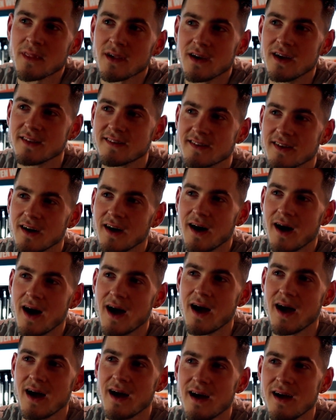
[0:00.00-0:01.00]
It's
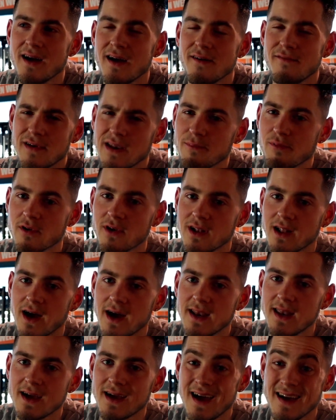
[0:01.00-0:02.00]
pretty light,